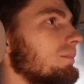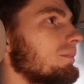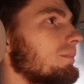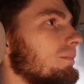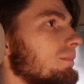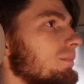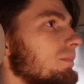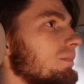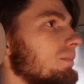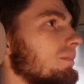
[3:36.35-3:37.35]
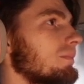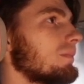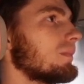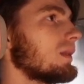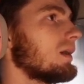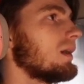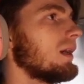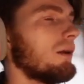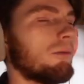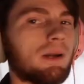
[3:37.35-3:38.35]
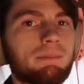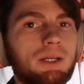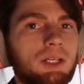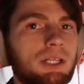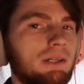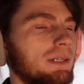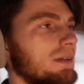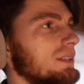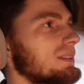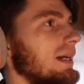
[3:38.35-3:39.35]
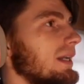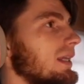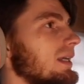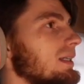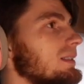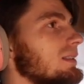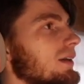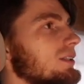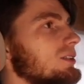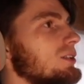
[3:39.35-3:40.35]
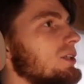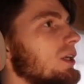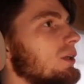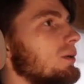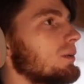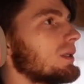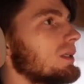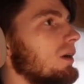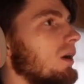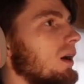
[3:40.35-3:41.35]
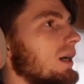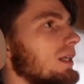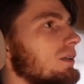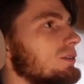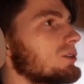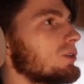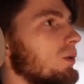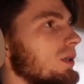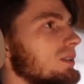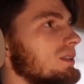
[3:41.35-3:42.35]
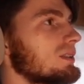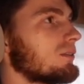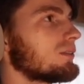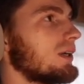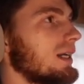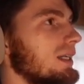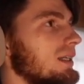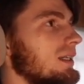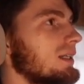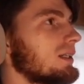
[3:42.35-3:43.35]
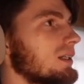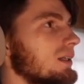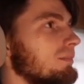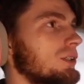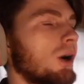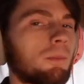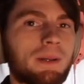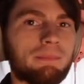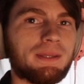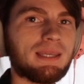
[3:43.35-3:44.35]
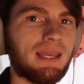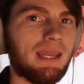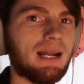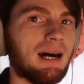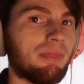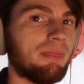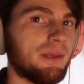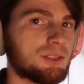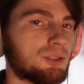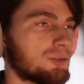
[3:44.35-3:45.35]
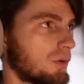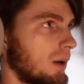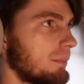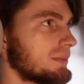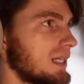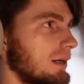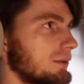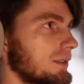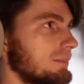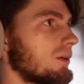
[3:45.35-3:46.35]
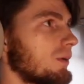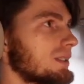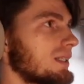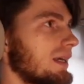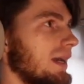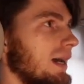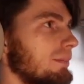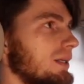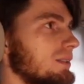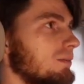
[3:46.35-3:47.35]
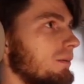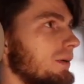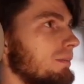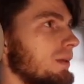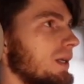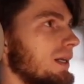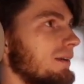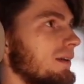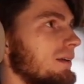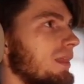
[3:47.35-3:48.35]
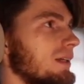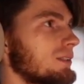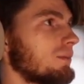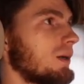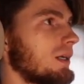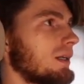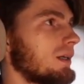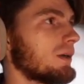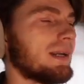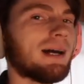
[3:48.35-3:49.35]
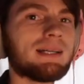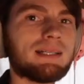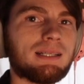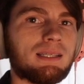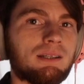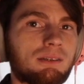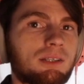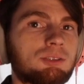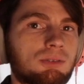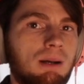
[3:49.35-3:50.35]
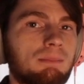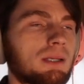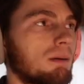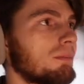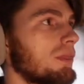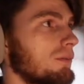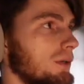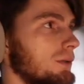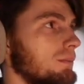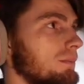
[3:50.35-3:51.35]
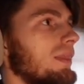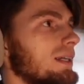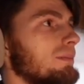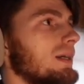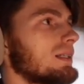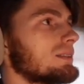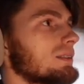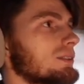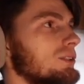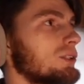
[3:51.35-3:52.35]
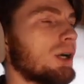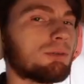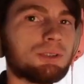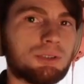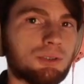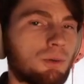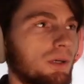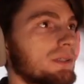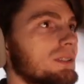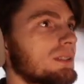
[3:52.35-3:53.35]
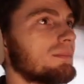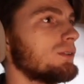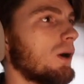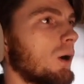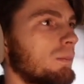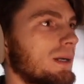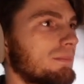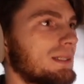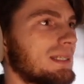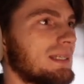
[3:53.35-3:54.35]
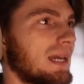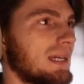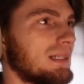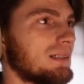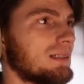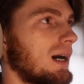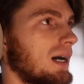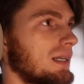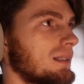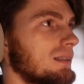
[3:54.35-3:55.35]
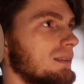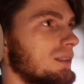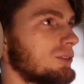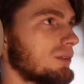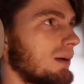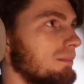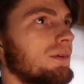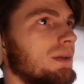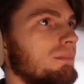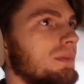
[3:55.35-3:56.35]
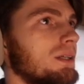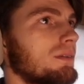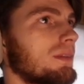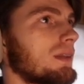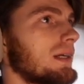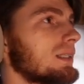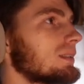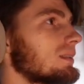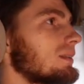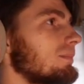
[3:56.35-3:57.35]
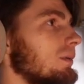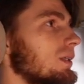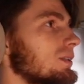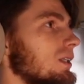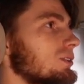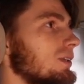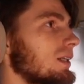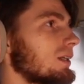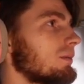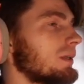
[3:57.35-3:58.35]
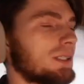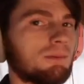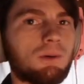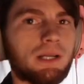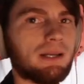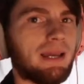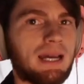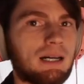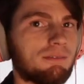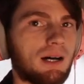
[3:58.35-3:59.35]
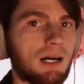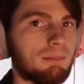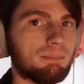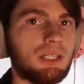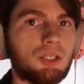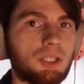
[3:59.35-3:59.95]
And what I'm going to show here in a second is there's no audio source right here to open up the gate on this drum sound. So what's going to happen is when we play this one, we're not going to hear the drum come through. And that's because there is no source to open up the gate on the drum. If we mute this, which is our trigger, which you wouldn't have up in